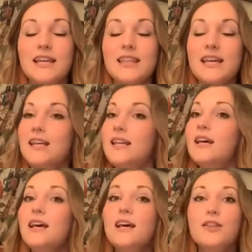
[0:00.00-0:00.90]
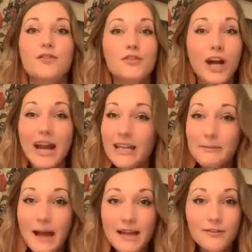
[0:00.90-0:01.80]
And then the variety
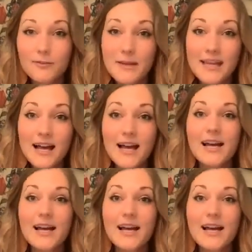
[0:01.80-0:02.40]
pack of Bia.